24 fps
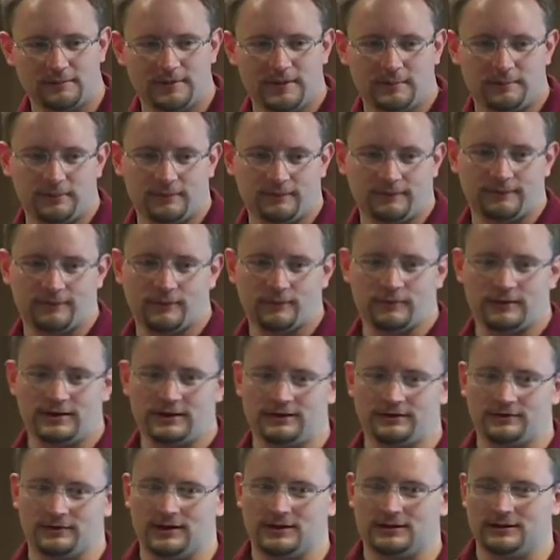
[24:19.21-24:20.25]
A lot of people
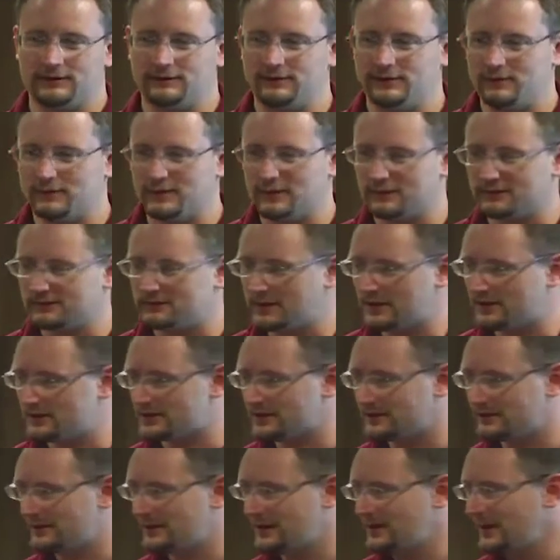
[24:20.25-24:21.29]
forward it directly from their
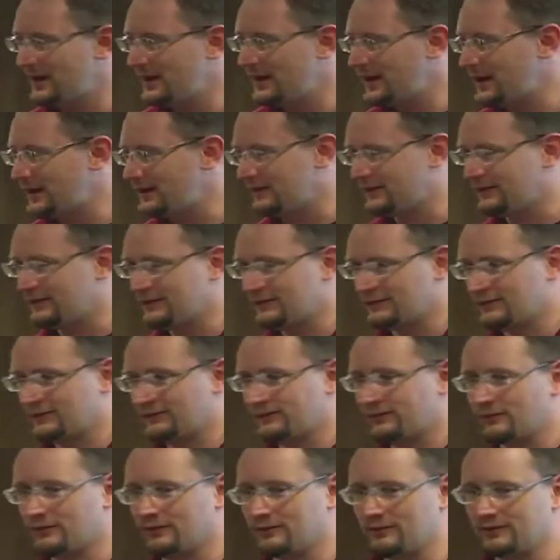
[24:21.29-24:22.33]
extension,
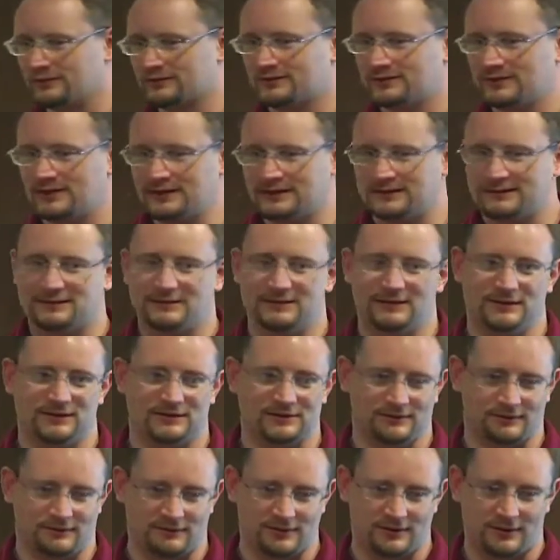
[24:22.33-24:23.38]
and therefore it looks like
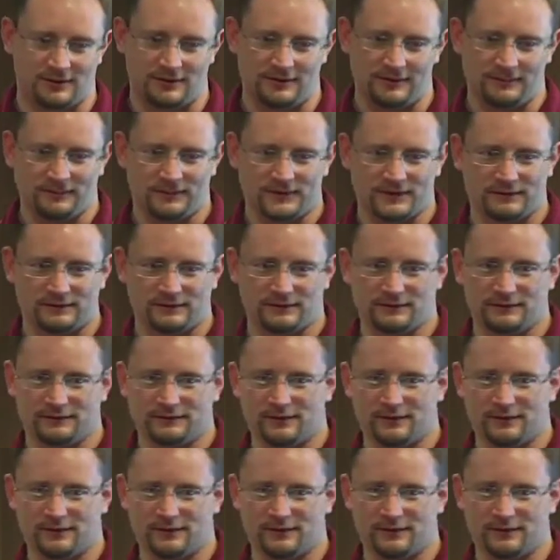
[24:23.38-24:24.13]
it's an internal call.